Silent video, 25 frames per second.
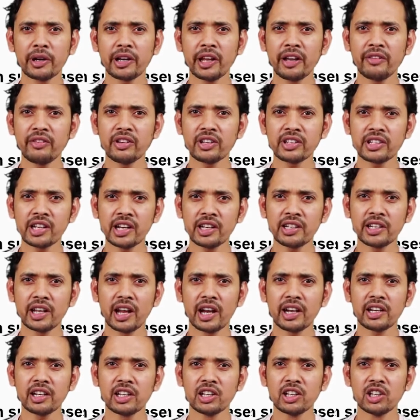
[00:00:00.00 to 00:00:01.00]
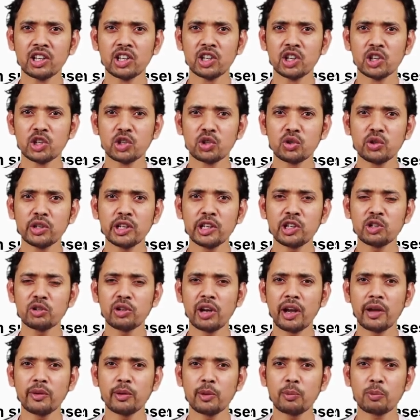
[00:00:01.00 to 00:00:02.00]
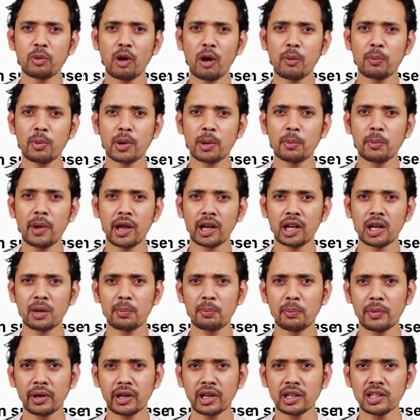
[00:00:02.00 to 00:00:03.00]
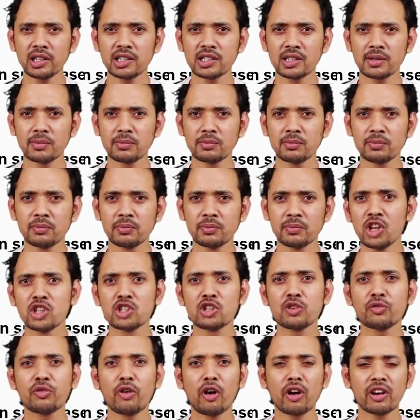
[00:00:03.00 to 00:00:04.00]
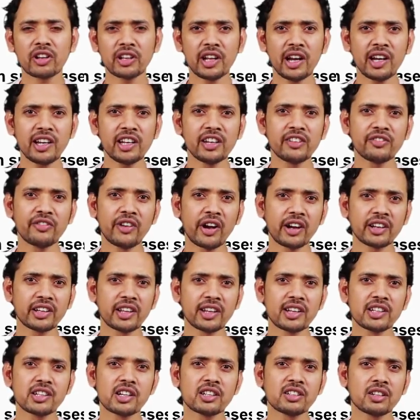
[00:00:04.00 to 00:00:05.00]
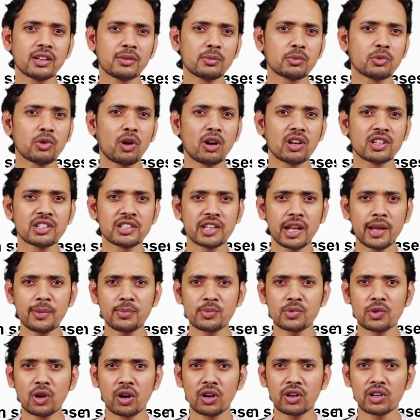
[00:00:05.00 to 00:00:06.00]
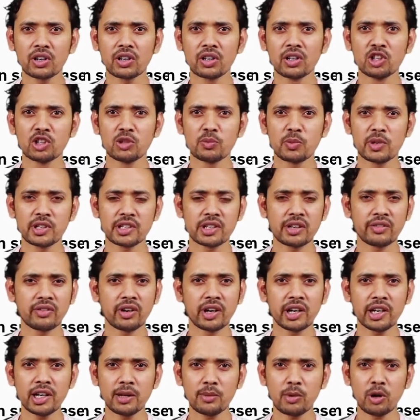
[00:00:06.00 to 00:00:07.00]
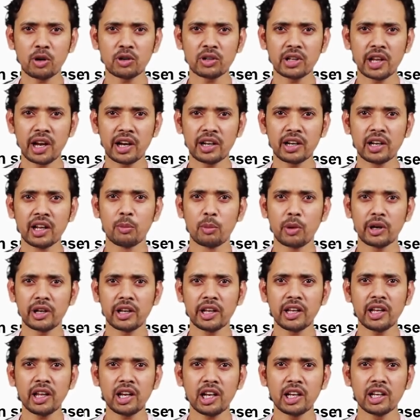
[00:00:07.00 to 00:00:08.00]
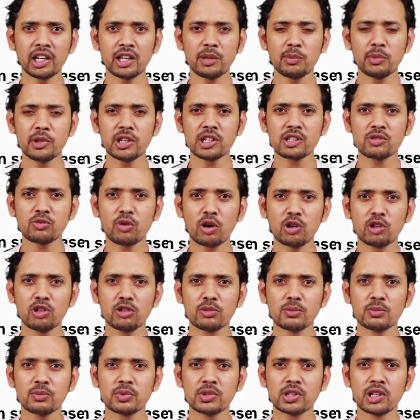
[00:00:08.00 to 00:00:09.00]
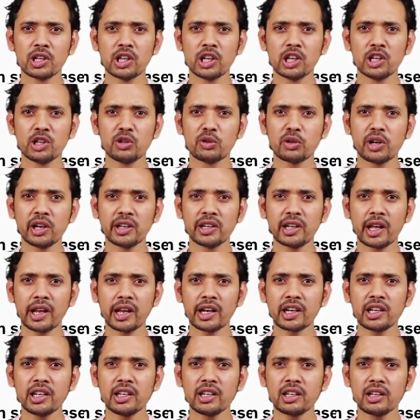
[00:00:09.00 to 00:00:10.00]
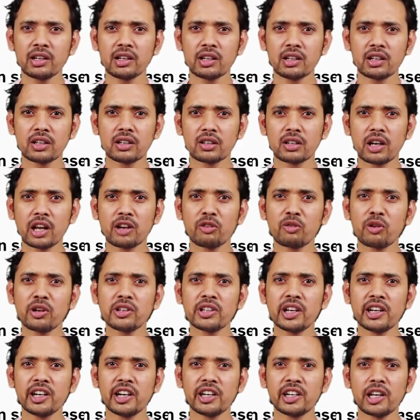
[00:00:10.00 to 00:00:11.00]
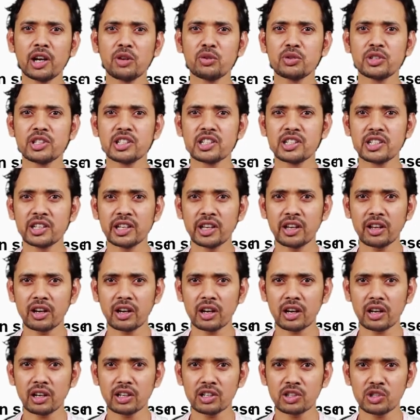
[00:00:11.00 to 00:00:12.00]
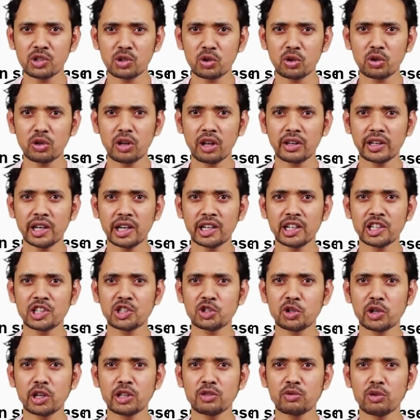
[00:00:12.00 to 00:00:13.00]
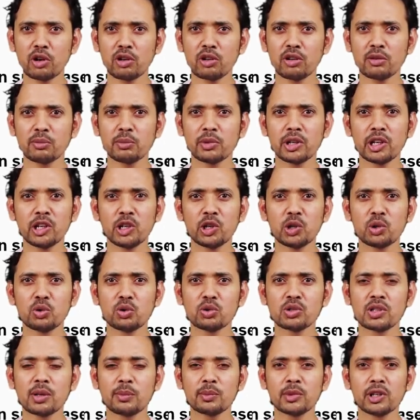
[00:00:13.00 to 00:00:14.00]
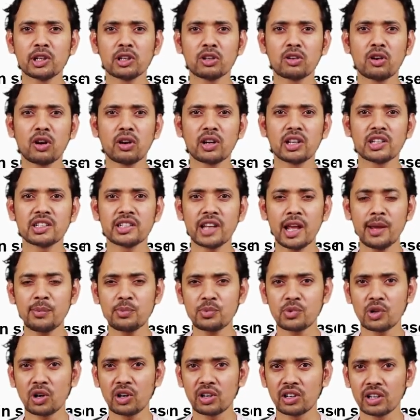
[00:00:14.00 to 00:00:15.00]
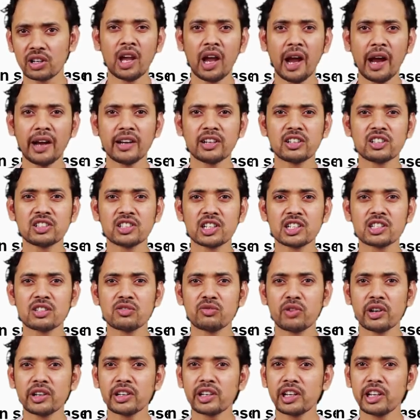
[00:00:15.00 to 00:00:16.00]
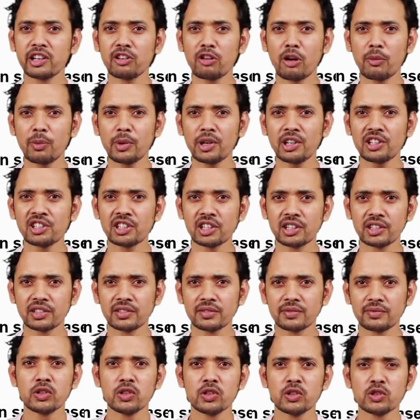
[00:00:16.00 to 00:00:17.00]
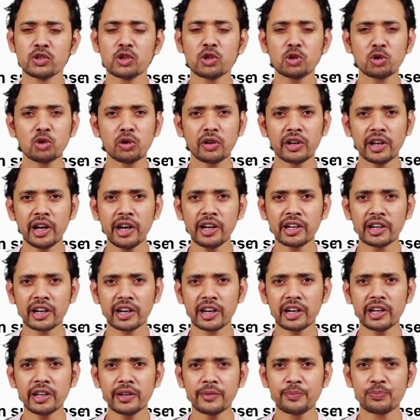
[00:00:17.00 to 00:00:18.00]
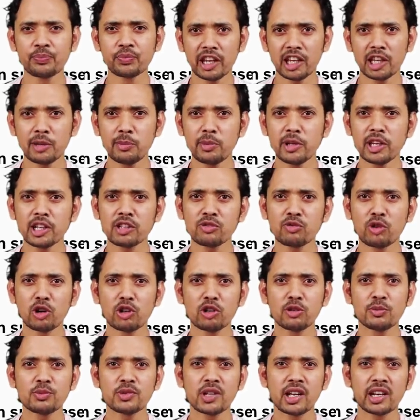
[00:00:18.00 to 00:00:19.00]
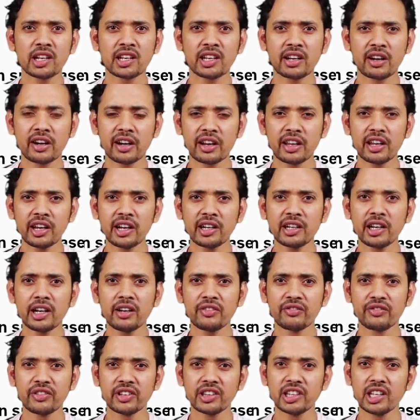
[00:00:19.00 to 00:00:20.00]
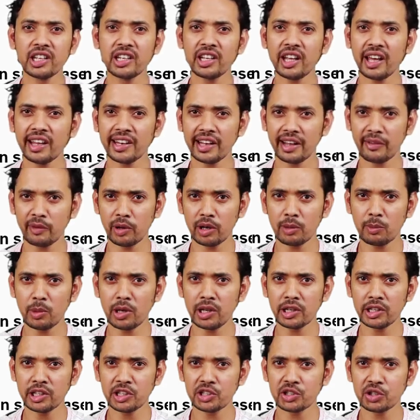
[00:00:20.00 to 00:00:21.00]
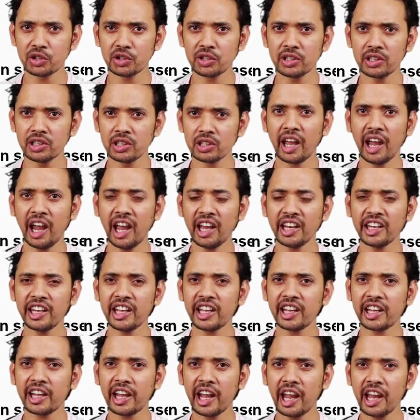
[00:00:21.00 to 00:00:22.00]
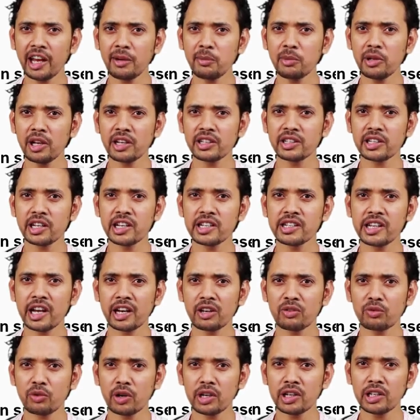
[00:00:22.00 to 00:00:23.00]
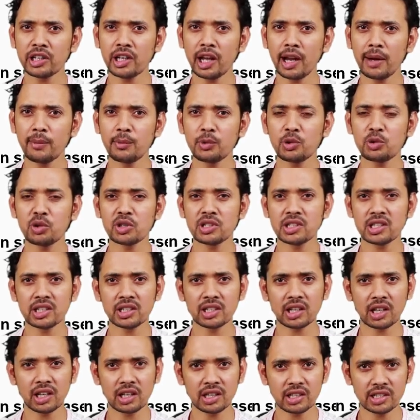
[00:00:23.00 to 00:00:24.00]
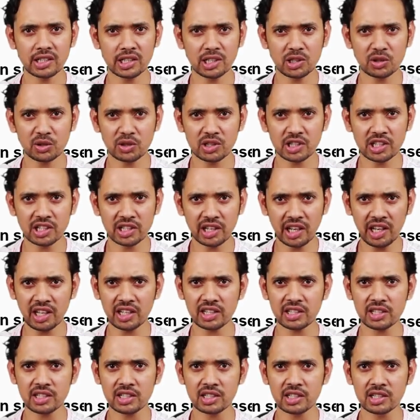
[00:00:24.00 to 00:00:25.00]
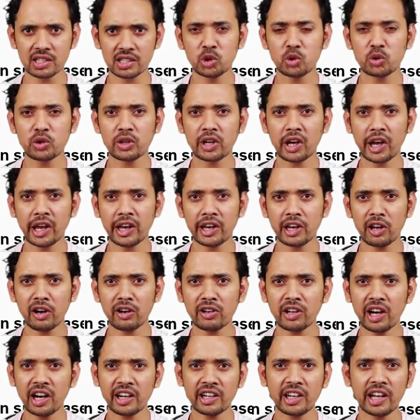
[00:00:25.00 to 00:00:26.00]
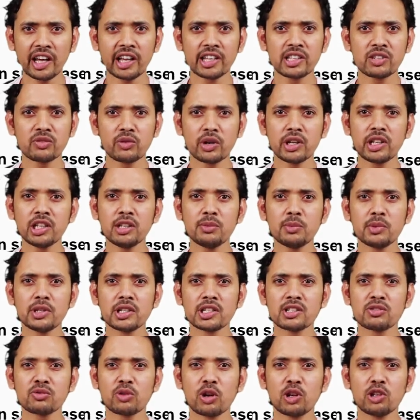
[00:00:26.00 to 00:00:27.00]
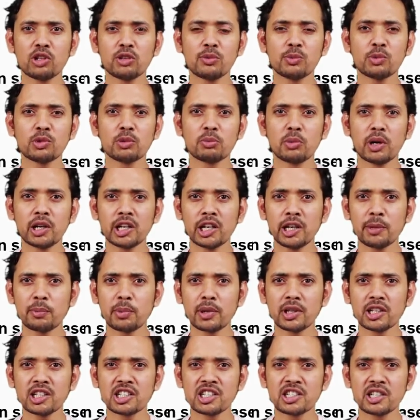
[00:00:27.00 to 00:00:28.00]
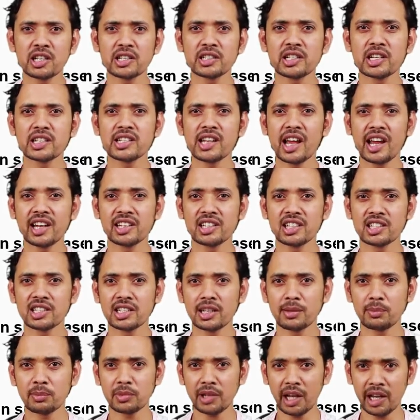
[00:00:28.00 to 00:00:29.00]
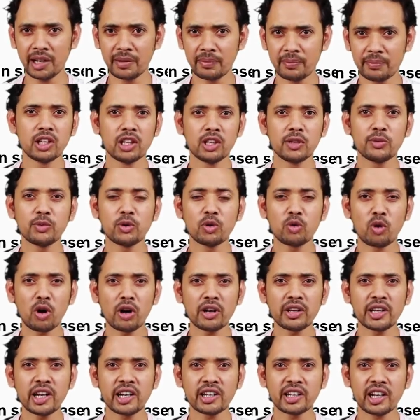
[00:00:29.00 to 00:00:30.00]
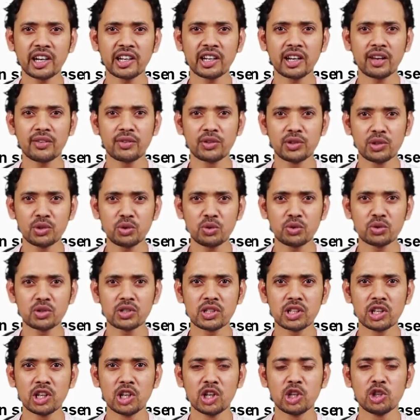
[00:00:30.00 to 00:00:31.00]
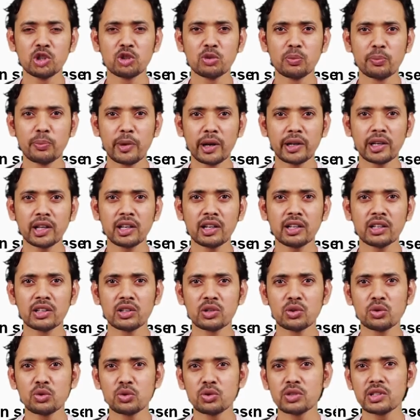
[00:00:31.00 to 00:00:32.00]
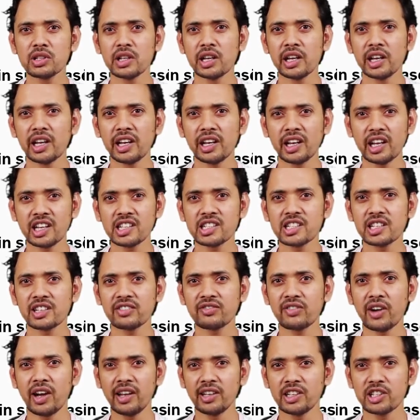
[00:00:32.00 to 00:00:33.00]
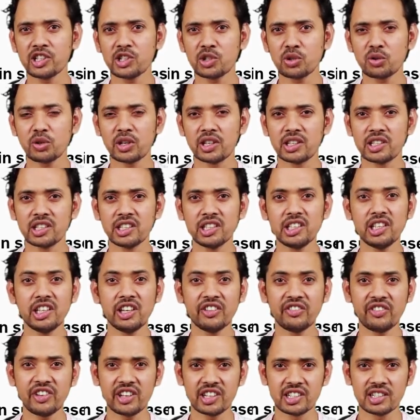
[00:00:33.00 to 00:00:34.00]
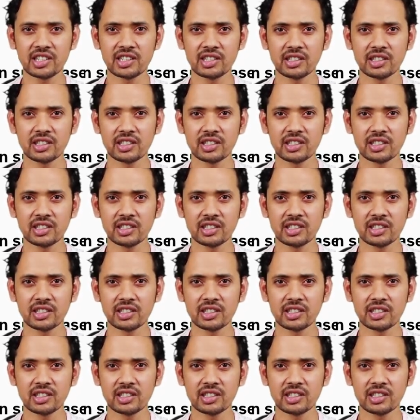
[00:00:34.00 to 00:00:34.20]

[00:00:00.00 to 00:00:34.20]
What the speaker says: having said that, you need to have a proper backup mechanism. So for that, in fact, there is a term called snapshot. You must have heard about that. But here in EBS volumes, you can directly convert the data which is there stored on that storage volume into something called a snapshot, and it's just one click operation. So to reiterate, EBS volumes are created within an availability zone and they can be attached at one time to a single EC2 instance. You cannot attach one EBS volume to multiple instances at the same time. If you want that kind of use, you better use elastic file storage, EFS.